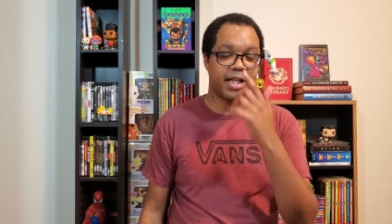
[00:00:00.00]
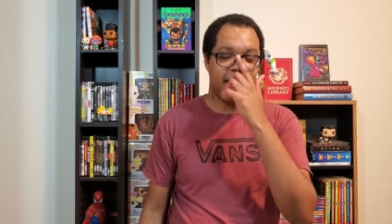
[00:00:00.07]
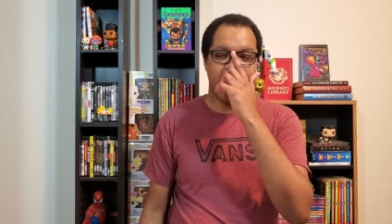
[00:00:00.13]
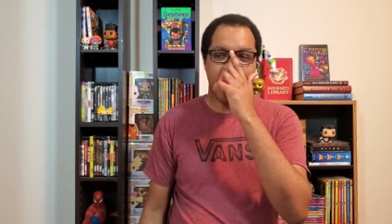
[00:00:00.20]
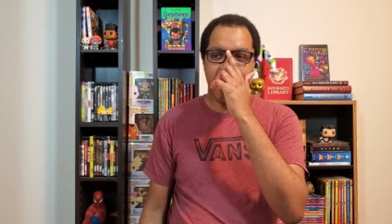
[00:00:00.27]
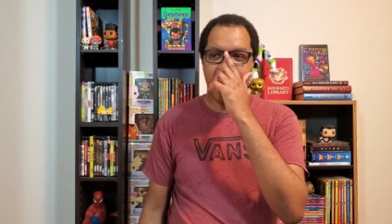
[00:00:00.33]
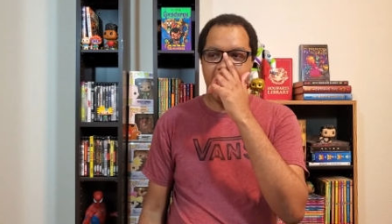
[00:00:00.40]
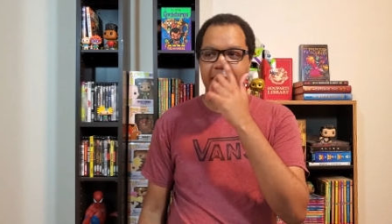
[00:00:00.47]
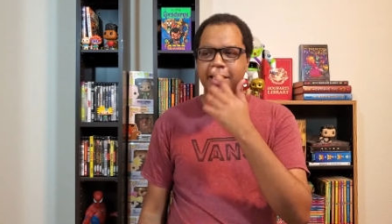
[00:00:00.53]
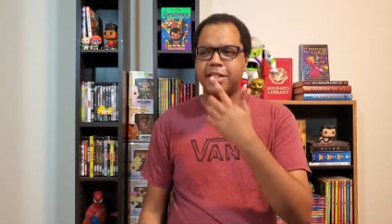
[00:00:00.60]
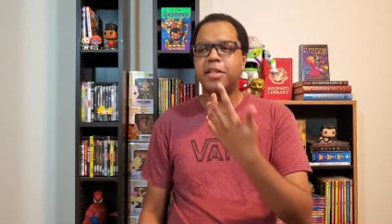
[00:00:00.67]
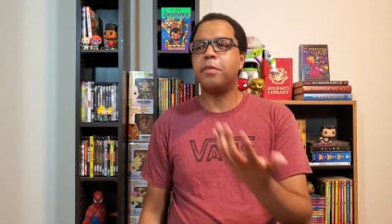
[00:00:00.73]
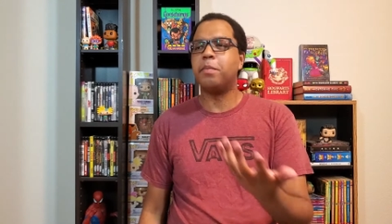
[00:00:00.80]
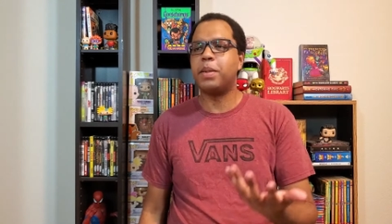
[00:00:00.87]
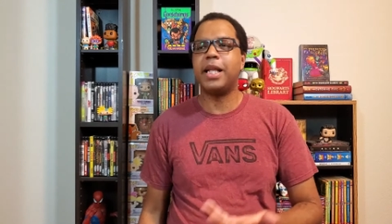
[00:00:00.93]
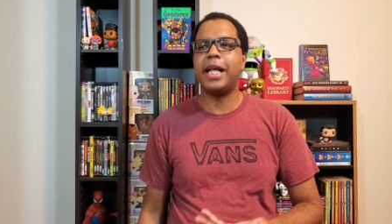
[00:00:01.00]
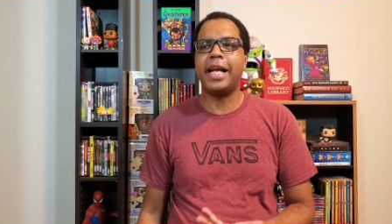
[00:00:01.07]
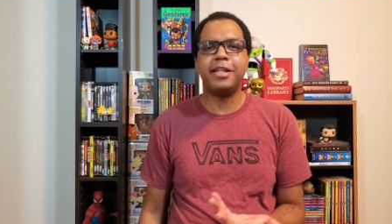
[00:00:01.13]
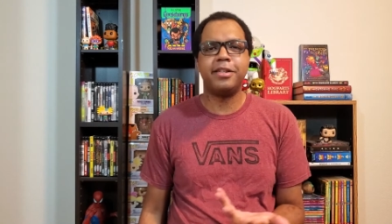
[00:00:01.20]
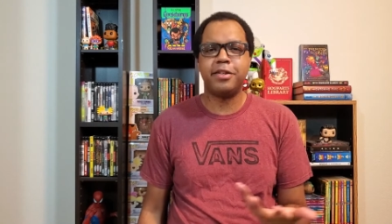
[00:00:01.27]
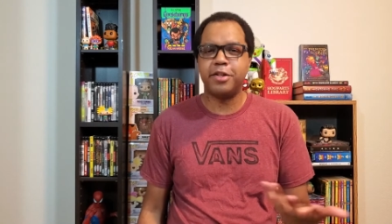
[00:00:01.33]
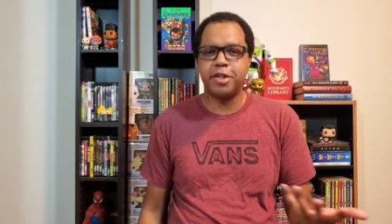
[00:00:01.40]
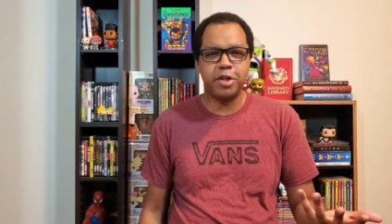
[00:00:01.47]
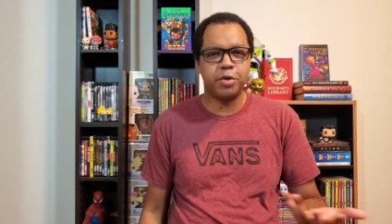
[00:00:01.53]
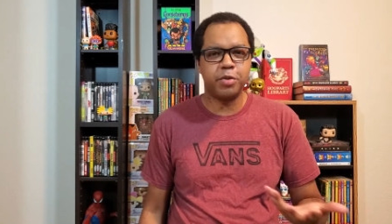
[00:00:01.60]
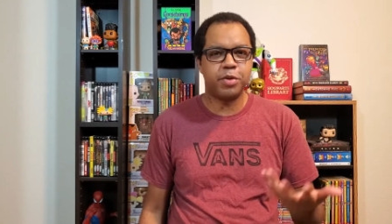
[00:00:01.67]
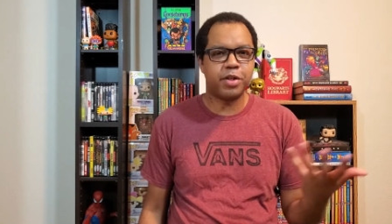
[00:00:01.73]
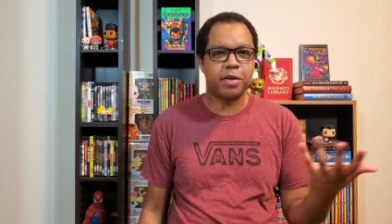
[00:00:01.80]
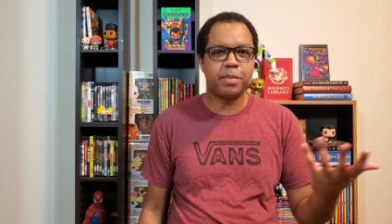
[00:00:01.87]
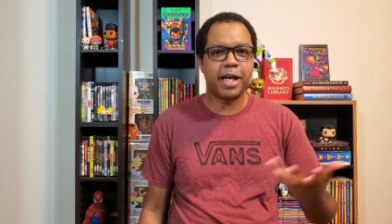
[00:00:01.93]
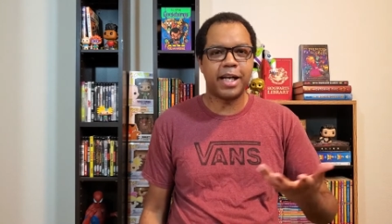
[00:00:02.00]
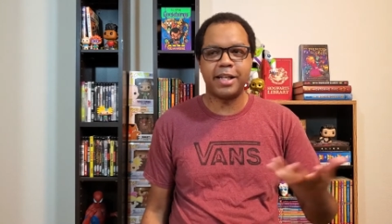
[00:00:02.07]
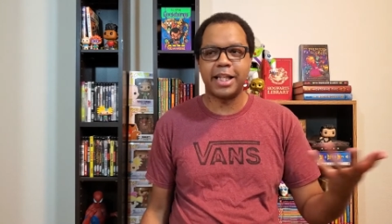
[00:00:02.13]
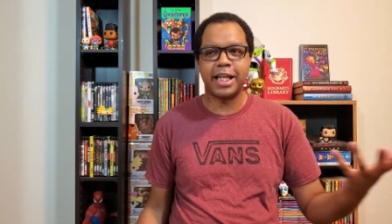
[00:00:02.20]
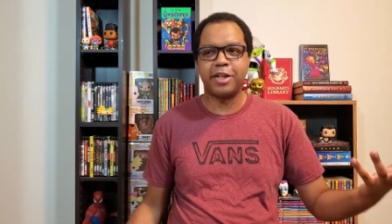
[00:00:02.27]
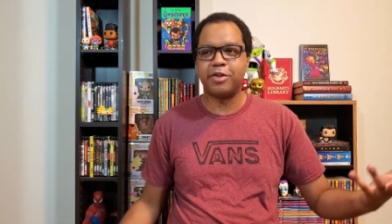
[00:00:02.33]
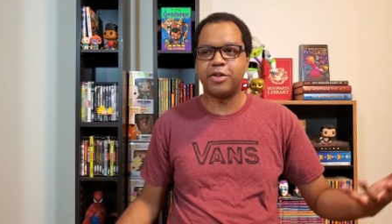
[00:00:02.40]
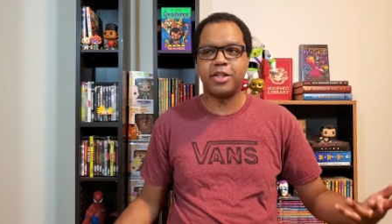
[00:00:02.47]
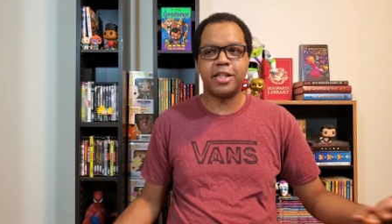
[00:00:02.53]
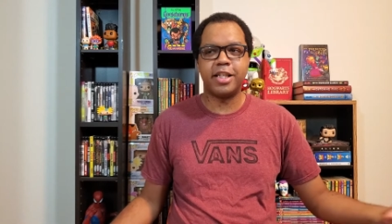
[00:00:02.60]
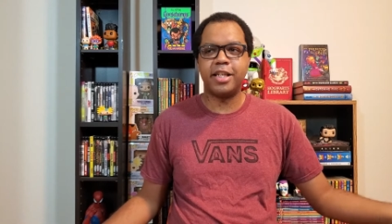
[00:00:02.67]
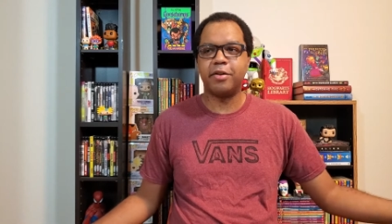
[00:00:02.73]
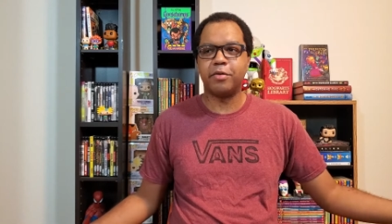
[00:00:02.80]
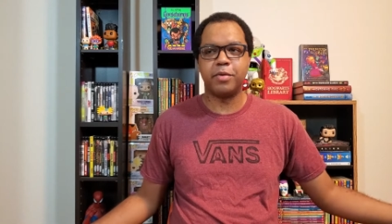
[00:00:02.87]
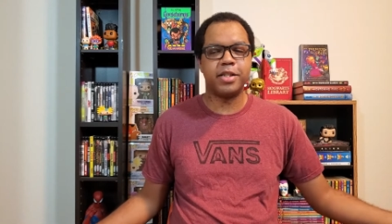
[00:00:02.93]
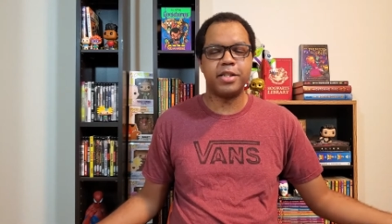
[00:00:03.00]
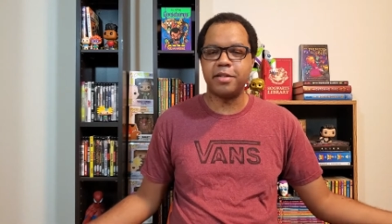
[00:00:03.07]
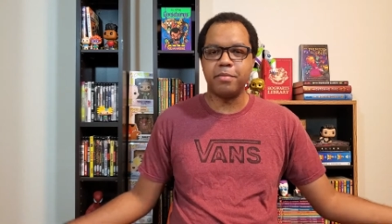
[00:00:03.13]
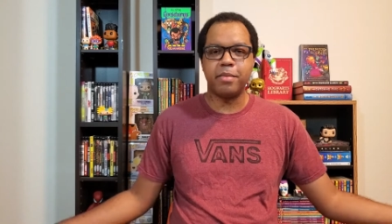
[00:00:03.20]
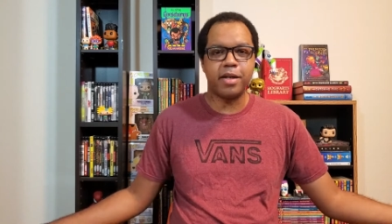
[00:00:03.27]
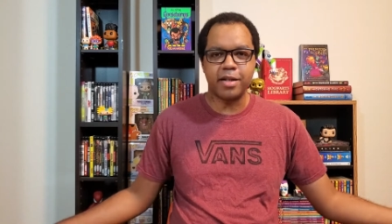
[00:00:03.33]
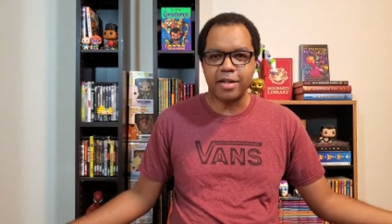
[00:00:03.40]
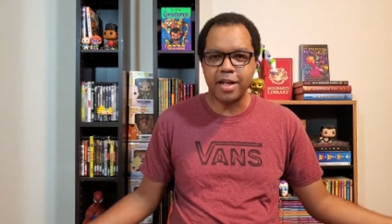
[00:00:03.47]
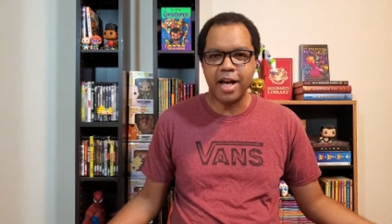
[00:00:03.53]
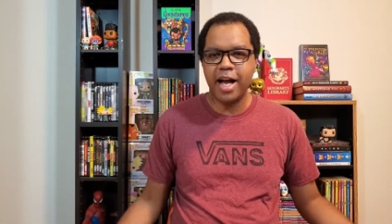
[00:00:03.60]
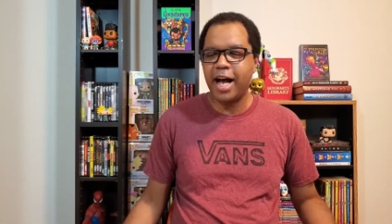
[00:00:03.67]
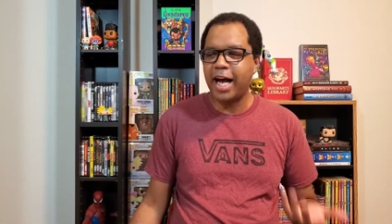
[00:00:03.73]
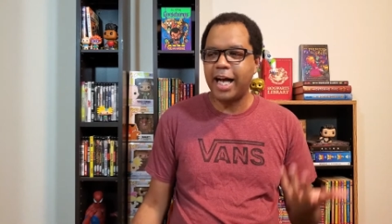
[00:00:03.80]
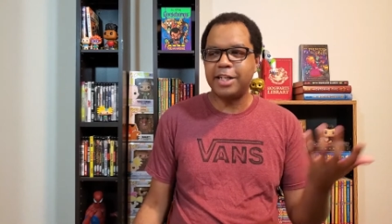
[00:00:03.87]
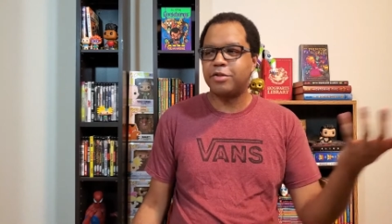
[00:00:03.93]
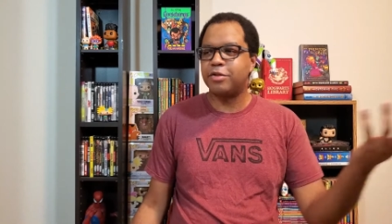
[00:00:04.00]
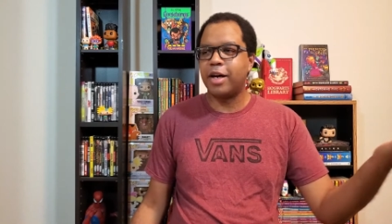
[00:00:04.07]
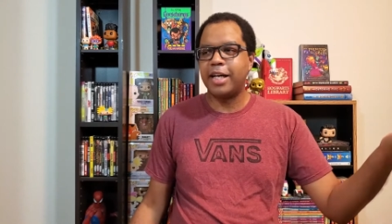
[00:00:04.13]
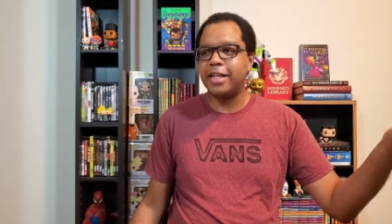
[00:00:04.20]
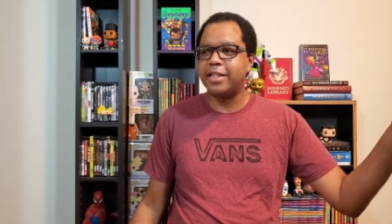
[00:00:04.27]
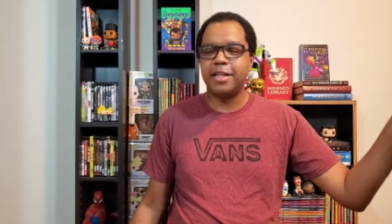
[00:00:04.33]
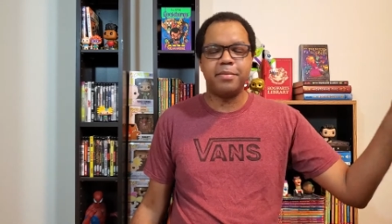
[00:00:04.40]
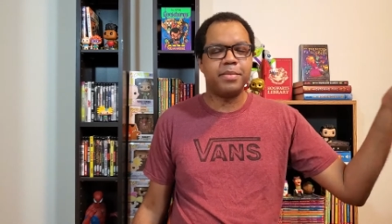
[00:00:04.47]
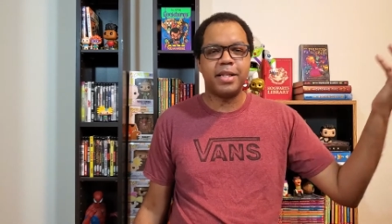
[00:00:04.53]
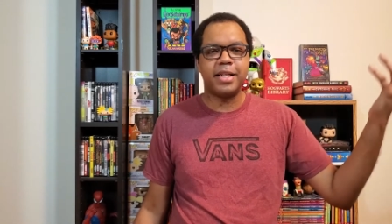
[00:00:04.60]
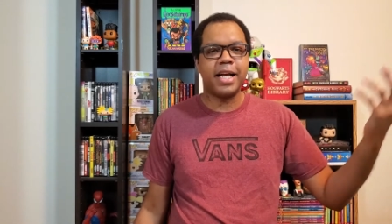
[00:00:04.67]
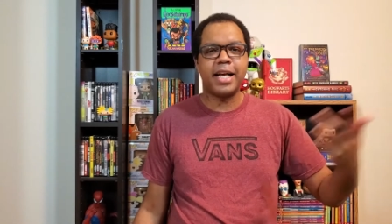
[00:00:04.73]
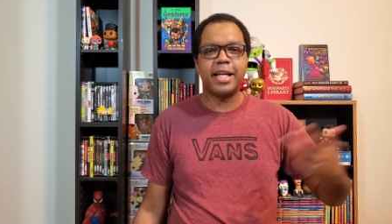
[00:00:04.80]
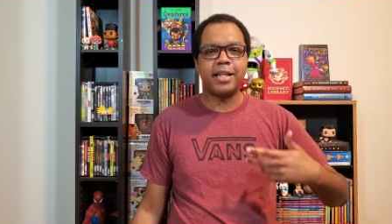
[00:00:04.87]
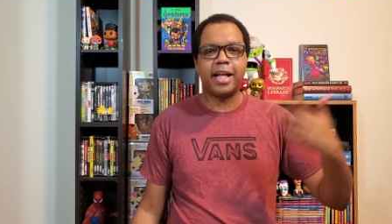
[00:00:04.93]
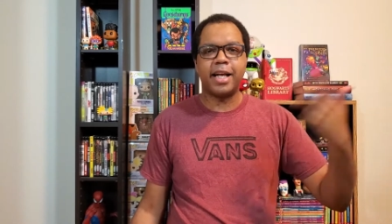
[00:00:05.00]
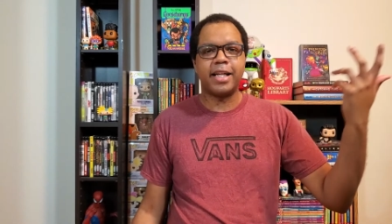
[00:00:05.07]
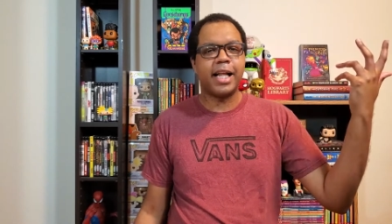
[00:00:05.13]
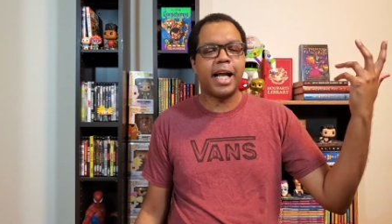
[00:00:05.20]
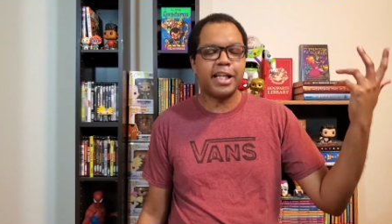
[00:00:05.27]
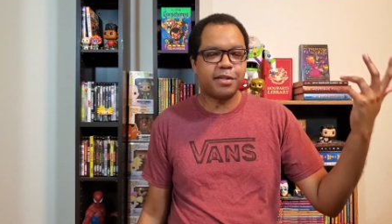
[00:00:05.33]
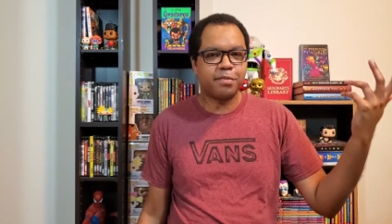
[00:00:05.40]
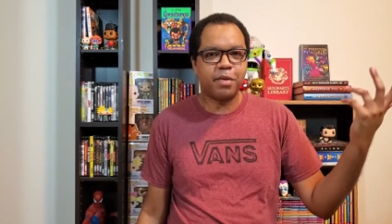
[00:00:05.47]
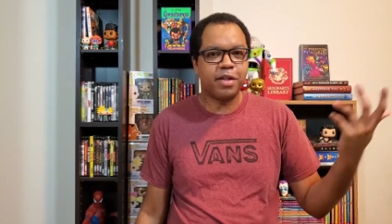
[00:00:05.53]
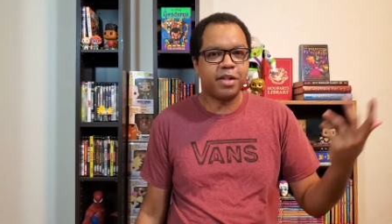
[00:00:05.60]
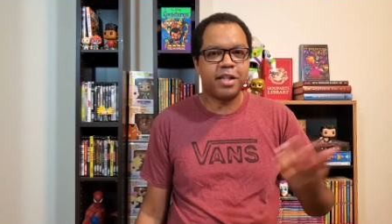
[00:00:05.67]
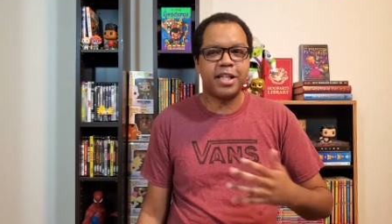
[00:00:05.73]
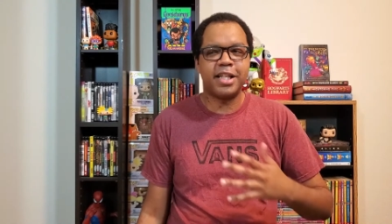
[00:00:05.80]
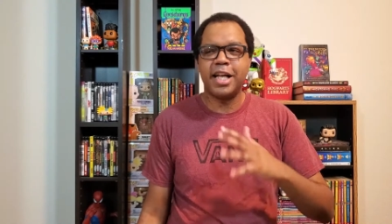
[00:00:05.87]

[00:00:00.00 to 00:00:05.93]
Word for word: I still plan to do some kind of like Christina Ricci month. I attempted that like last month.